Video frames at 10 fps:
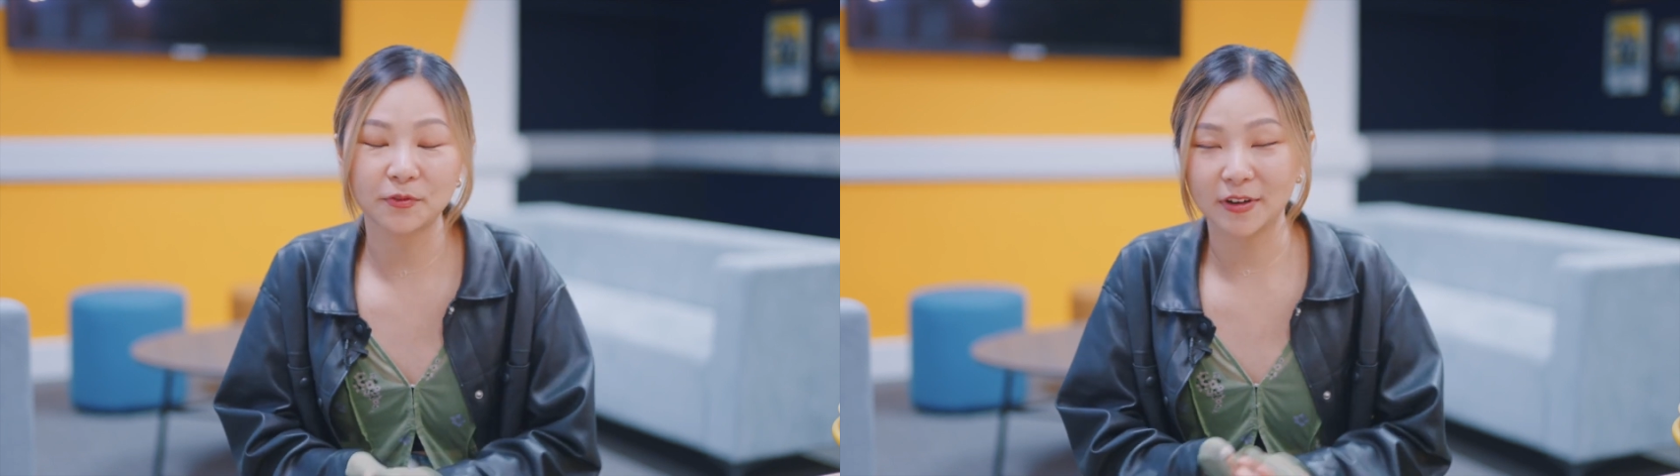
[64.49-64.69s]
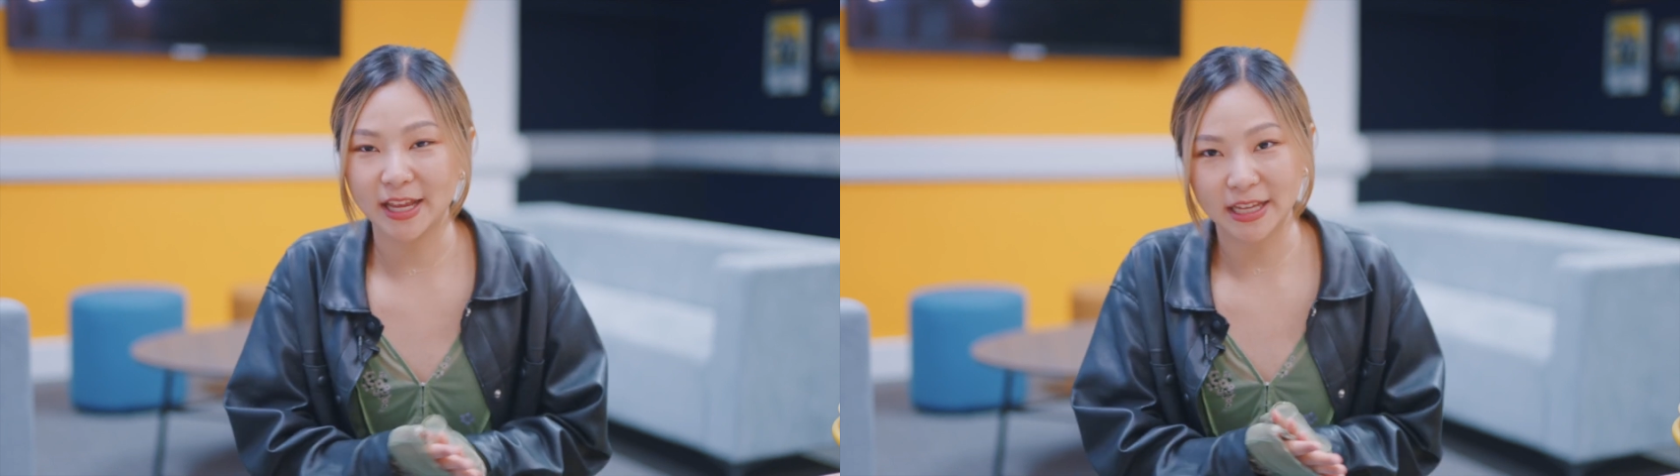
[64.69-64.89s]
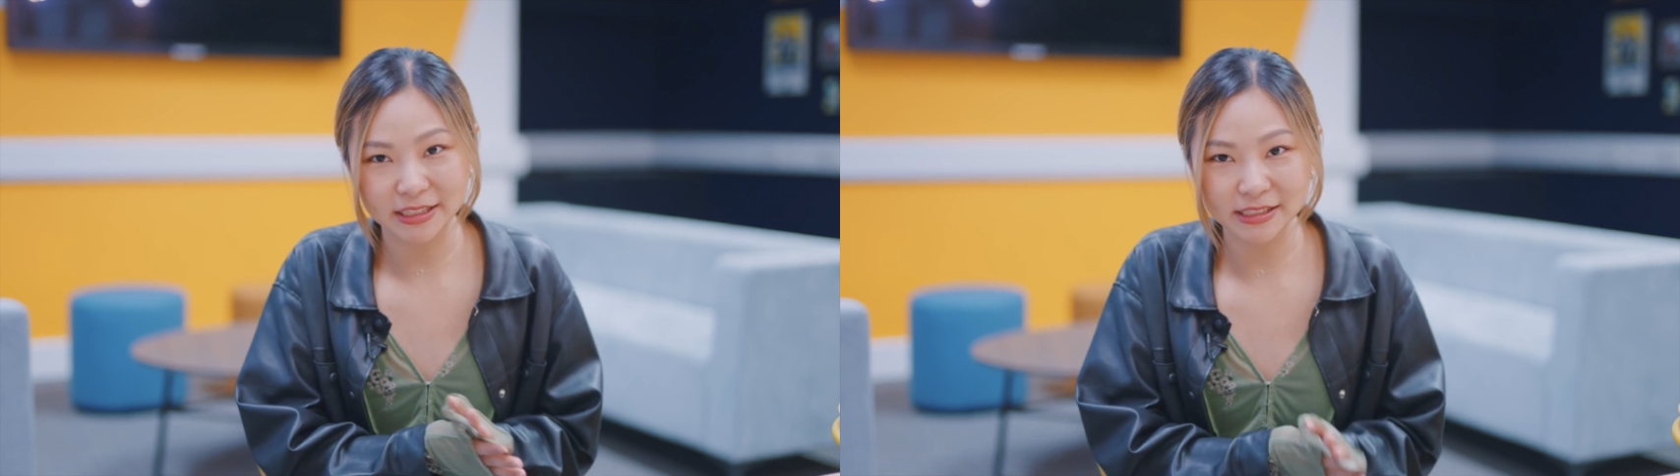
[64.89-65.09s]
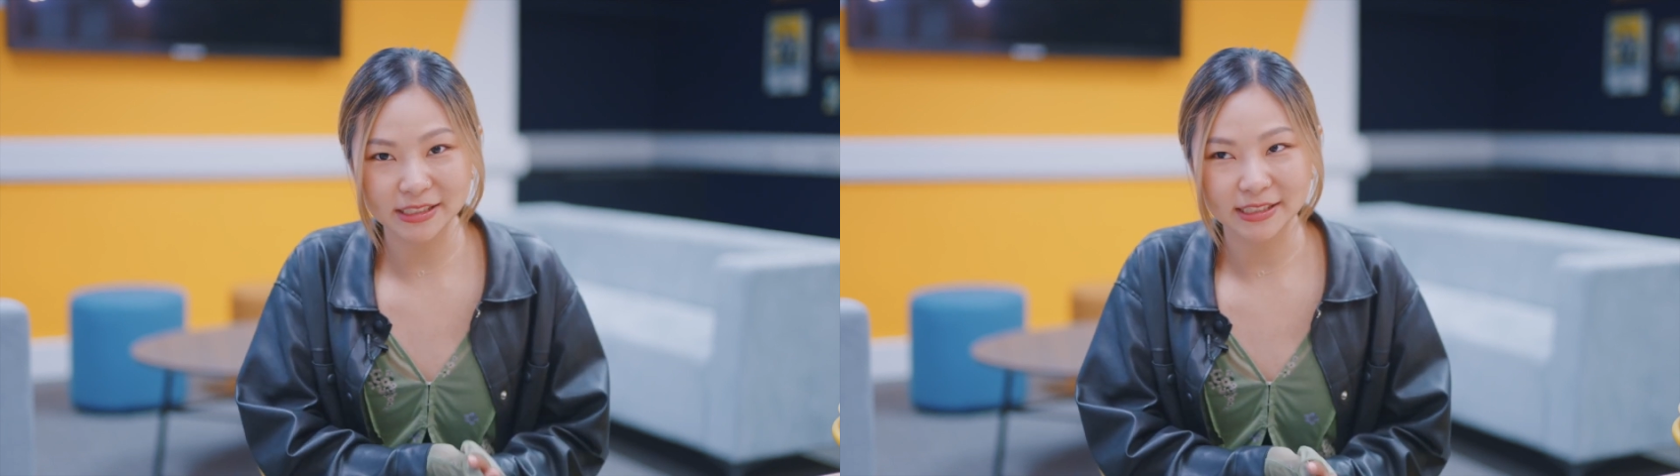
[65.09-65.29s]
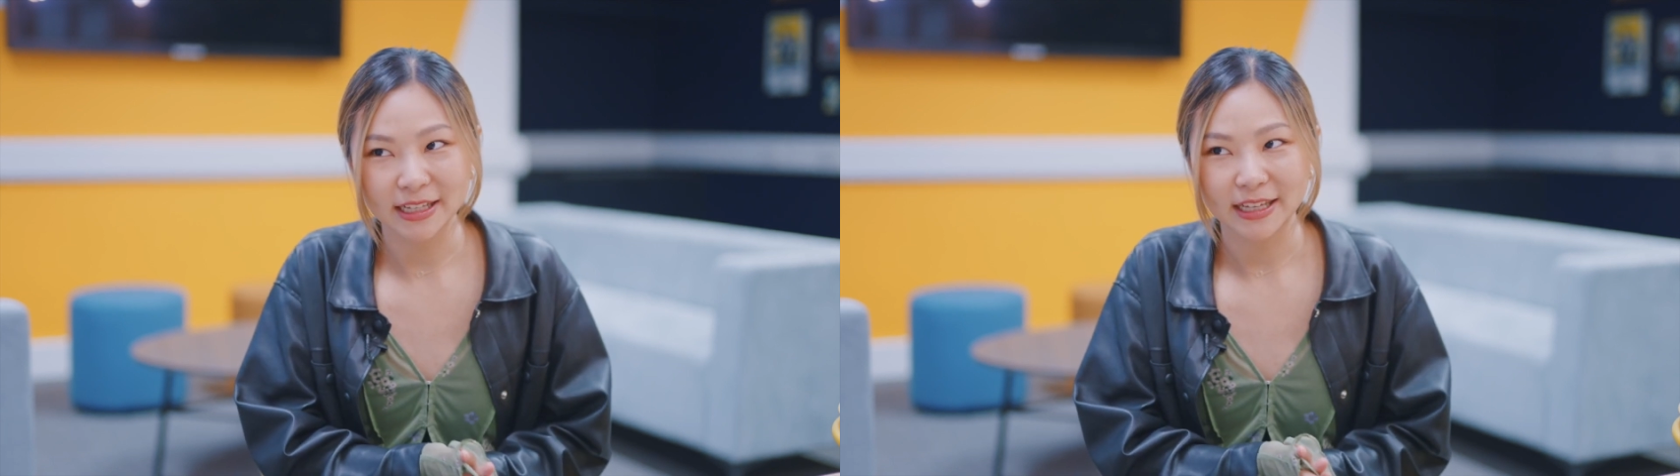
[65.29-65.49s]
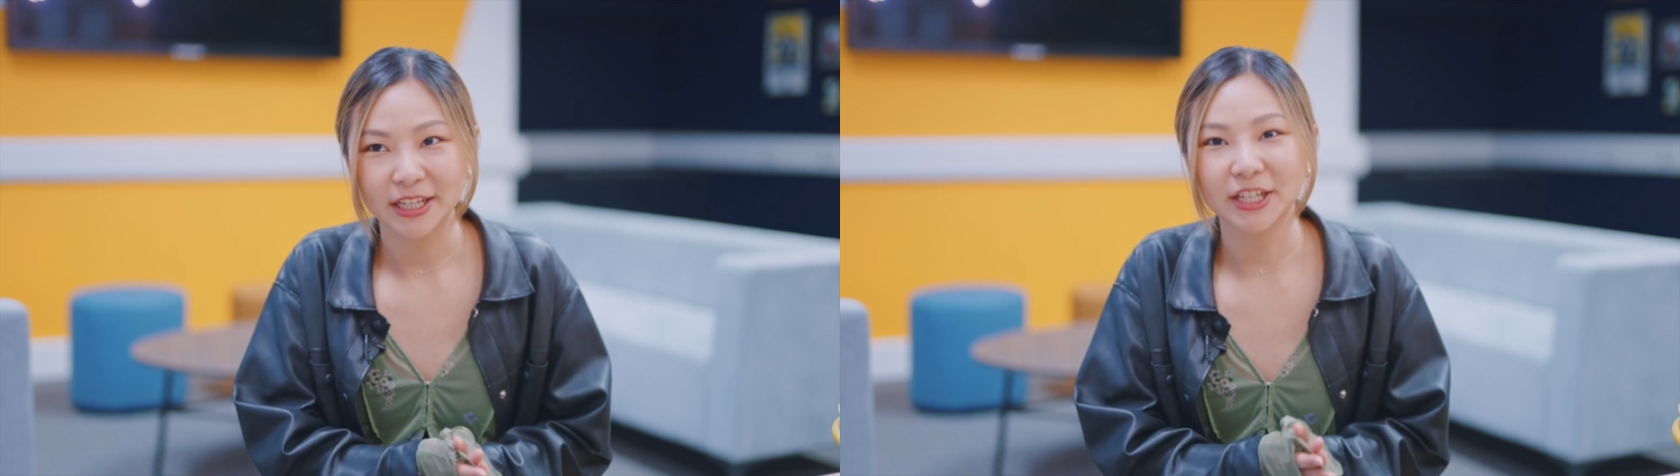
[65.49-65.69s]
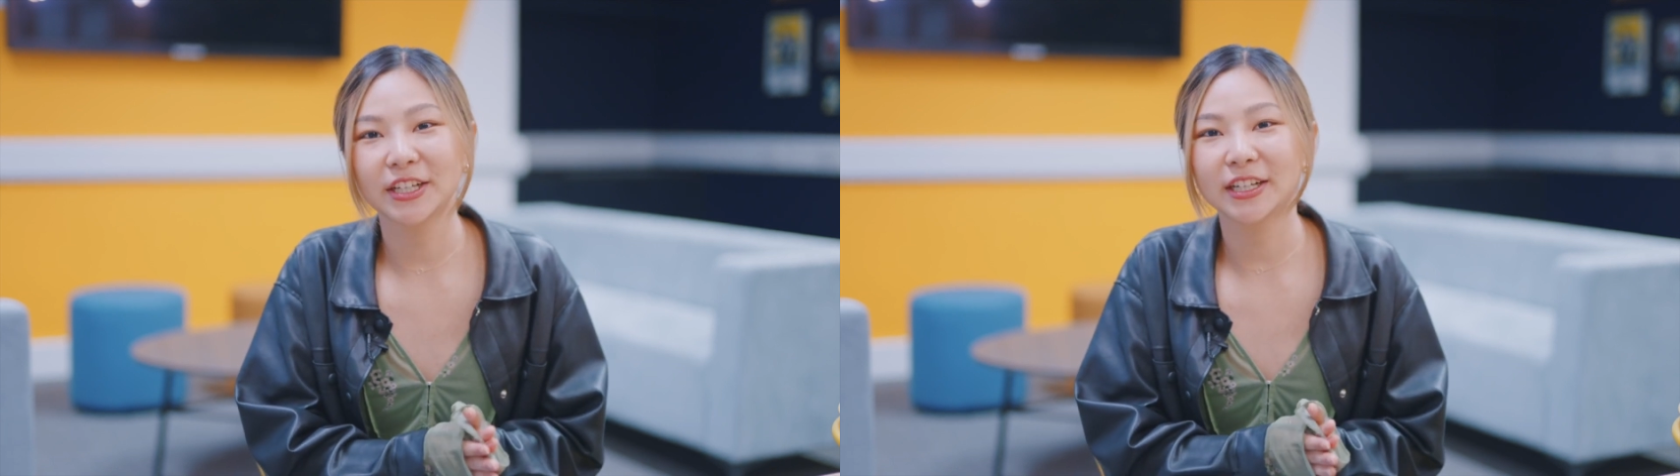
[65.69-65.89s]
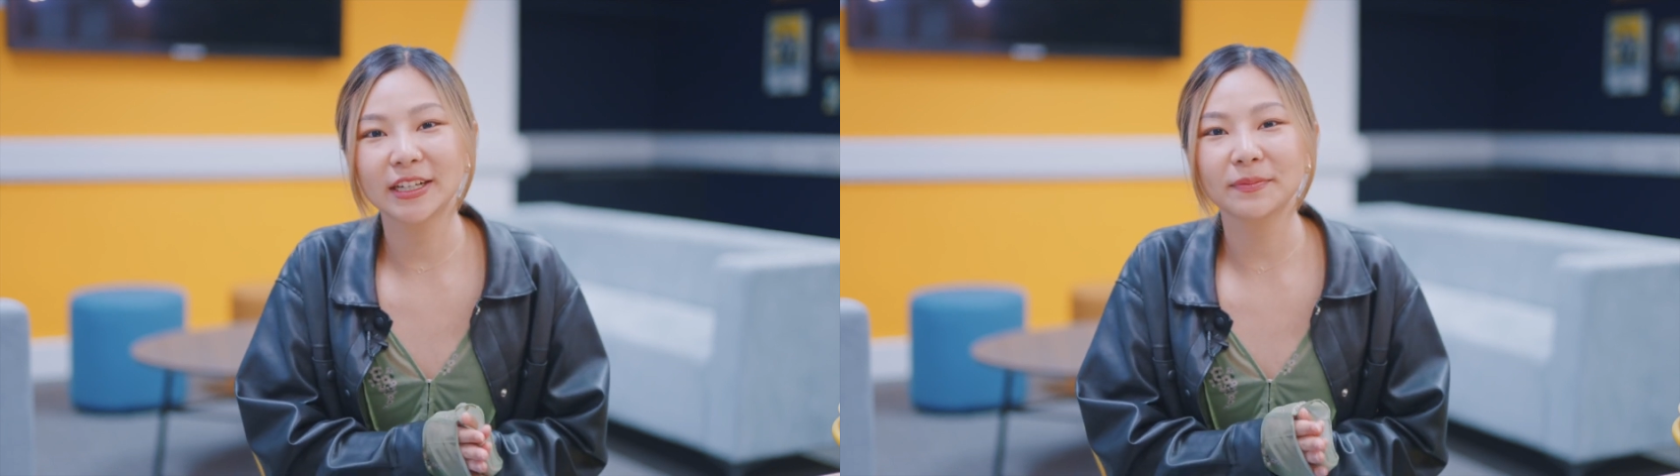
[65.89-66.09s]
friends
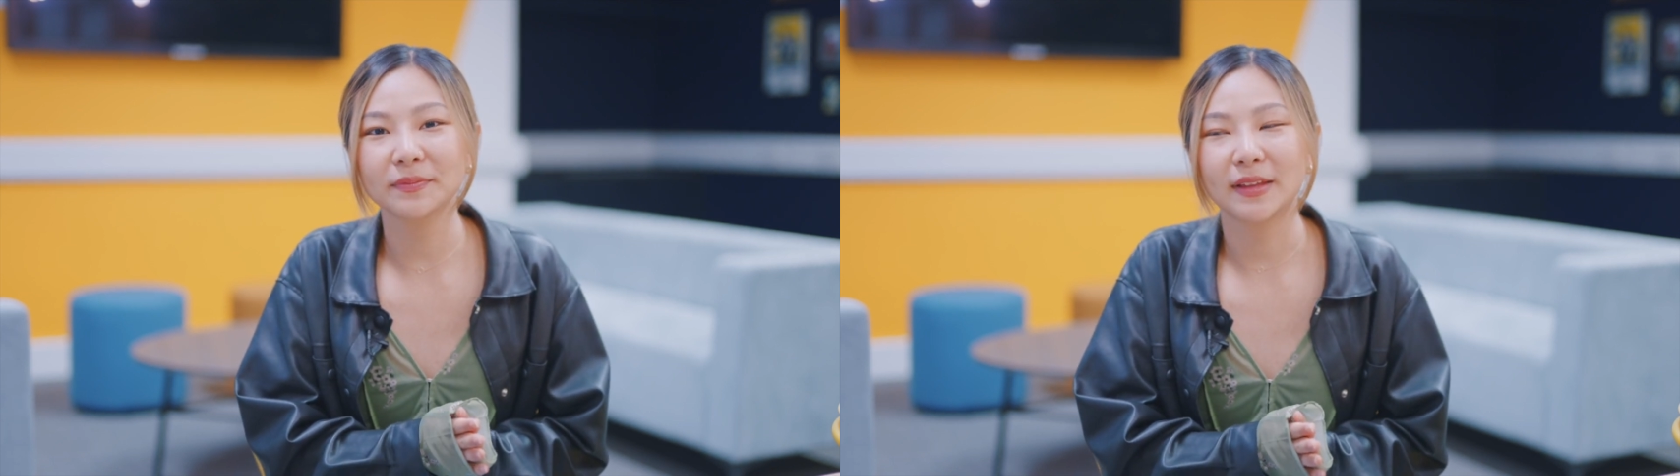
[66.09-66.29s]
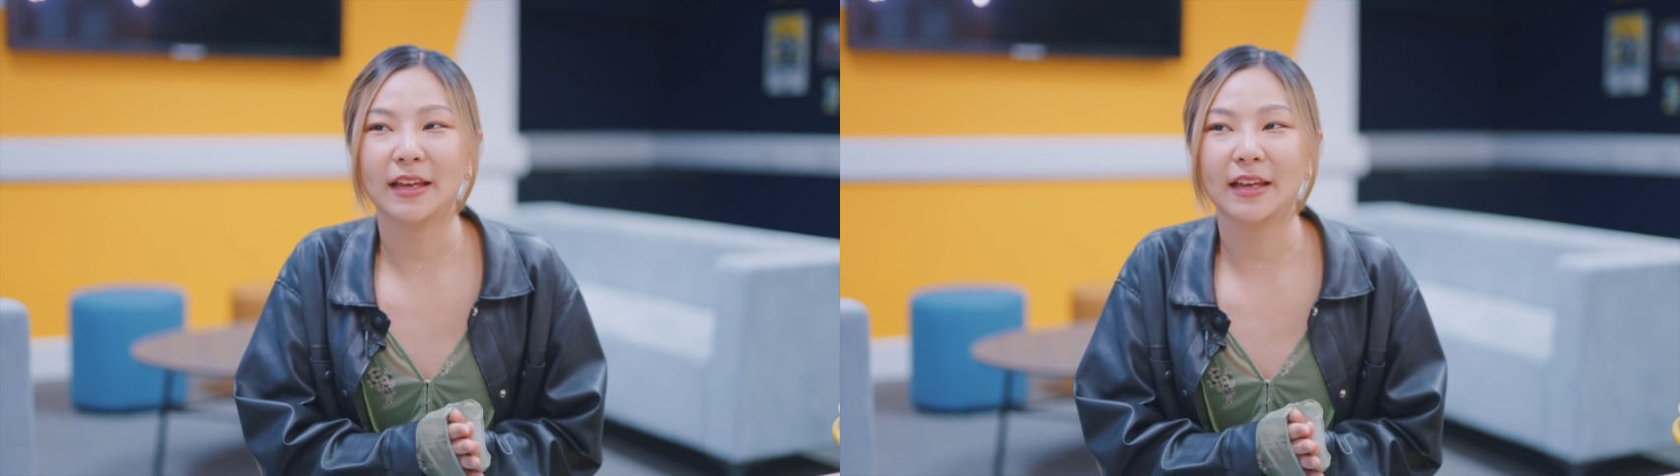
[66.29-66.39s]
here